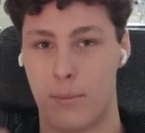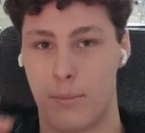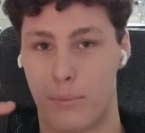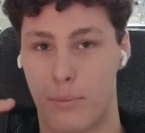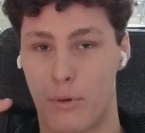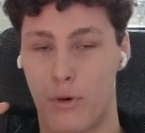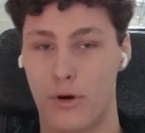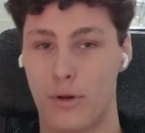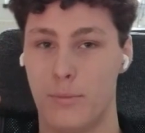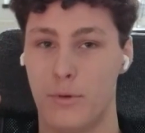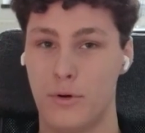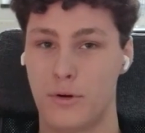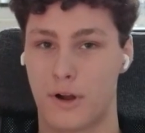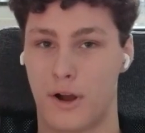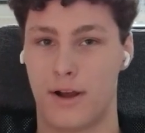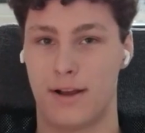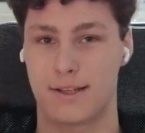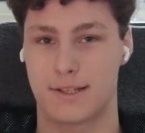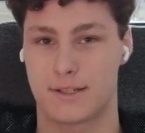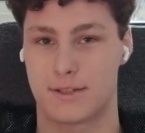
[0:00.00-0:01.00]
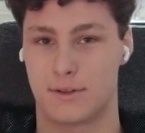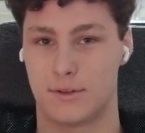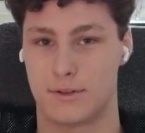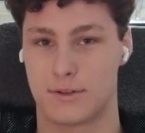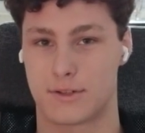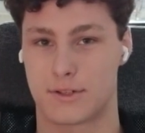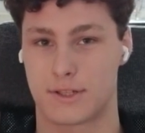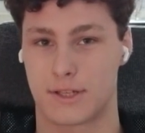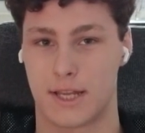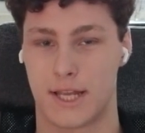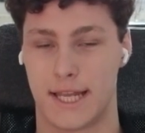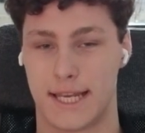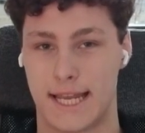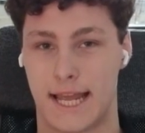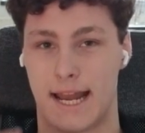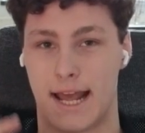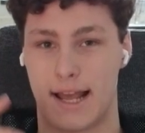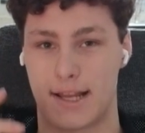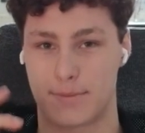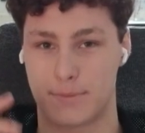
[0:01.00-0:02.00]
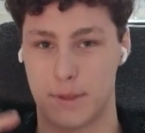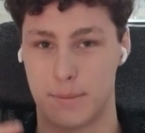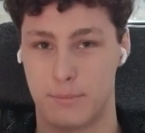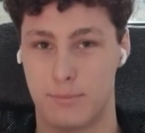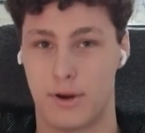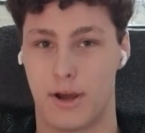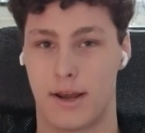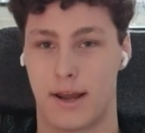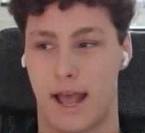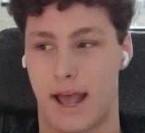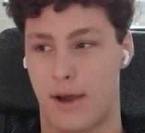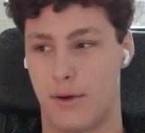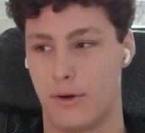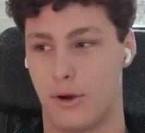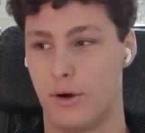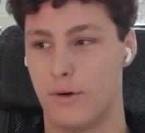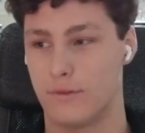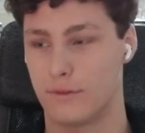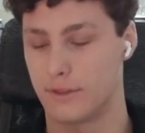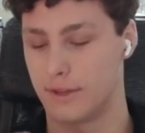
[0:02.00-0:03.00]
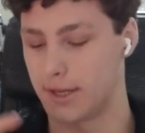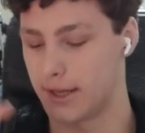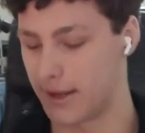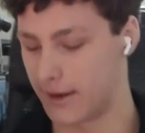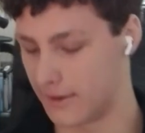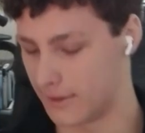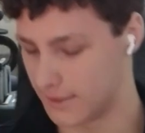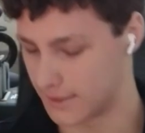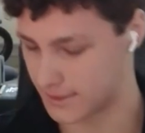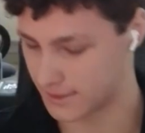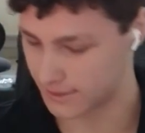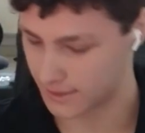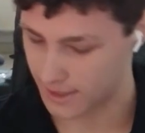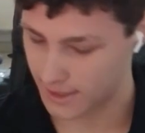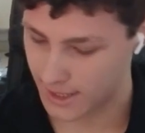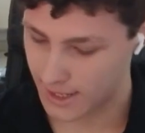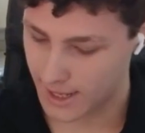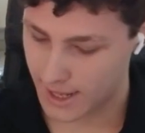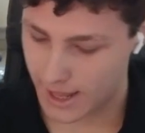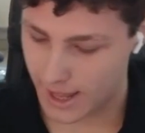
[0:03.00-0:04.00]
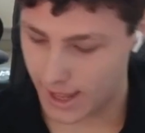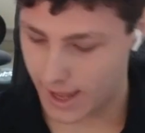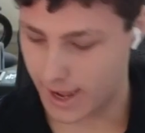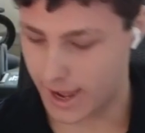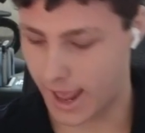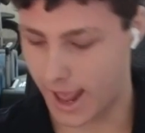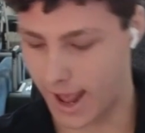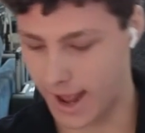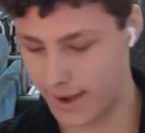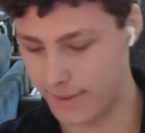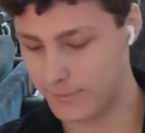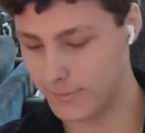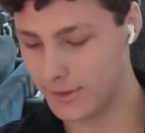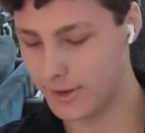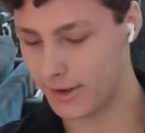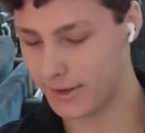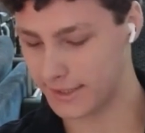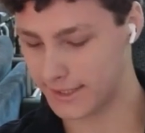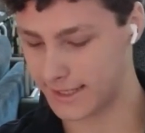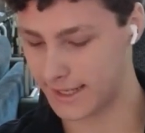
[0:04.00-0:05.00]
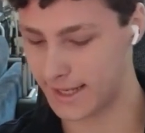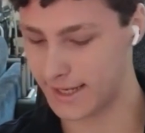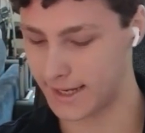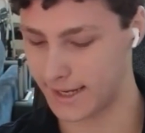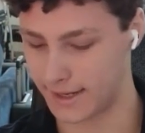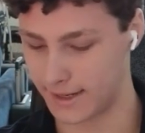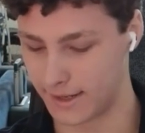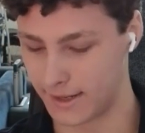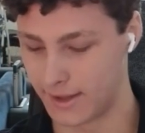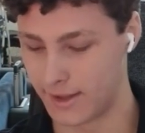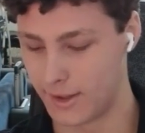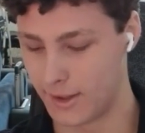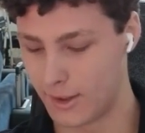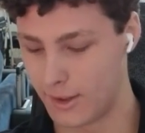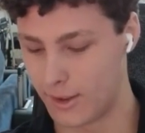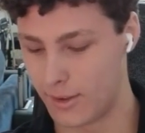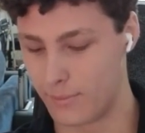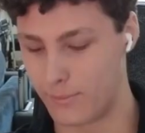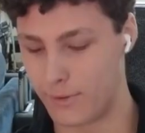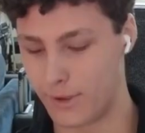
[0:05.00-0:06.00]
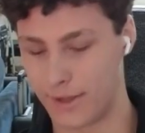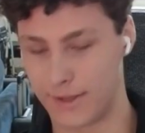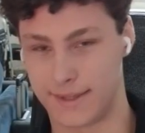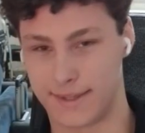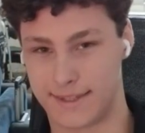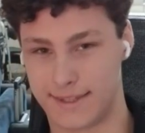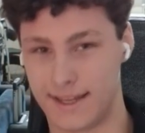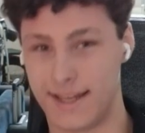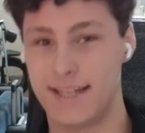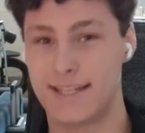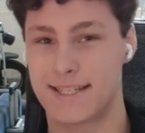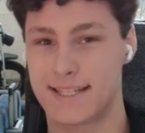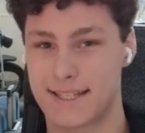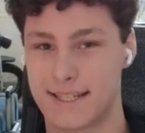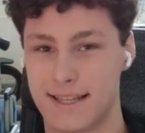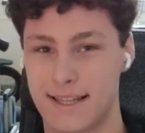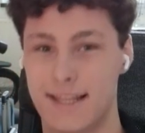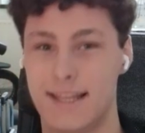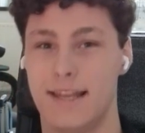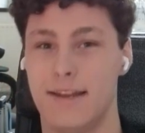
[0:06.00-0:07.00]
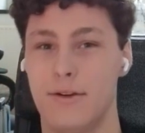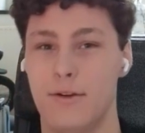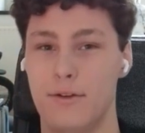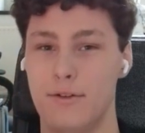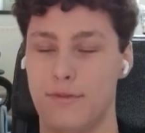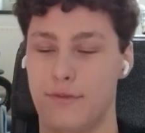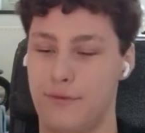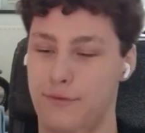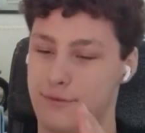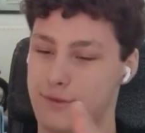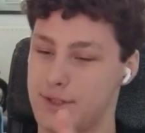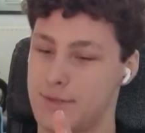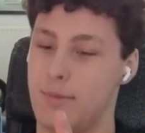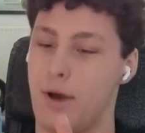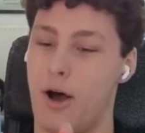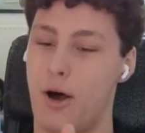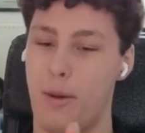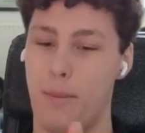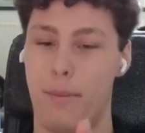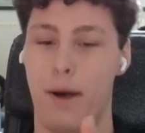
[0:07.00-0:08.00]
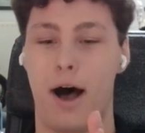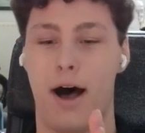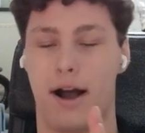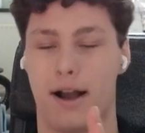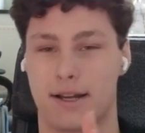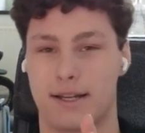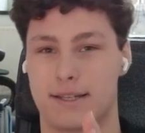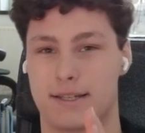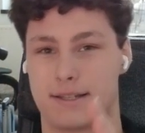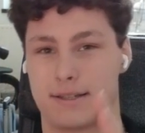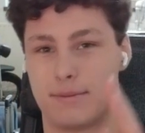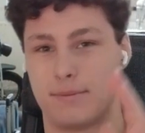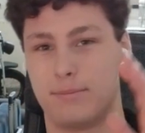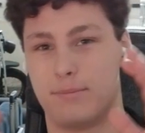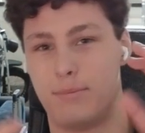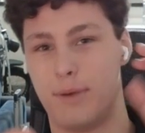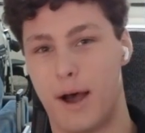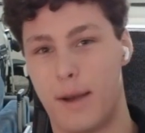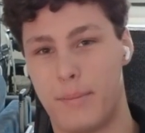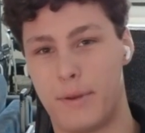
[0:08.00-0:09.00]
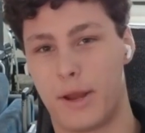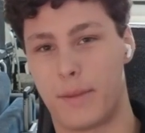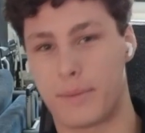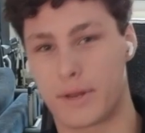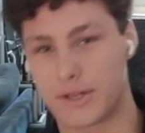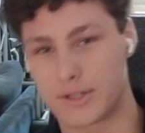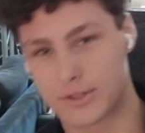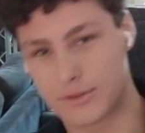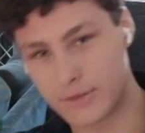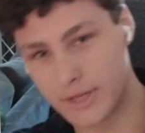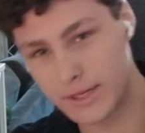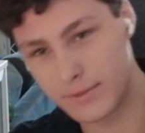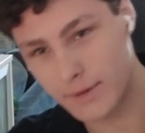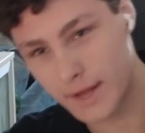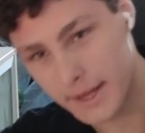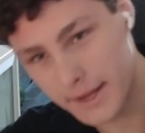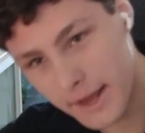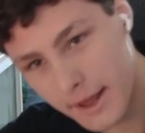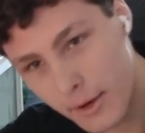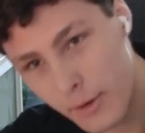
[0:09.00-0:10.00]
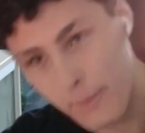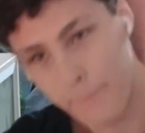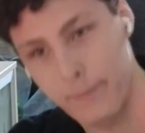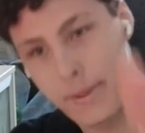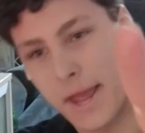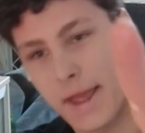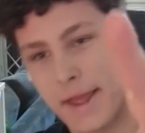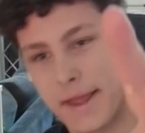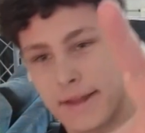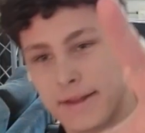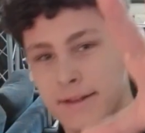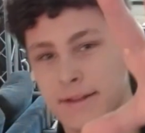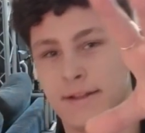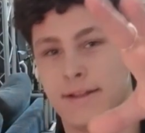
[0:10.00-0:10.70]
portable consoles that has been brought out over the years. And I'm not kidding, but this little small box, pop it up on the screen right now, bang.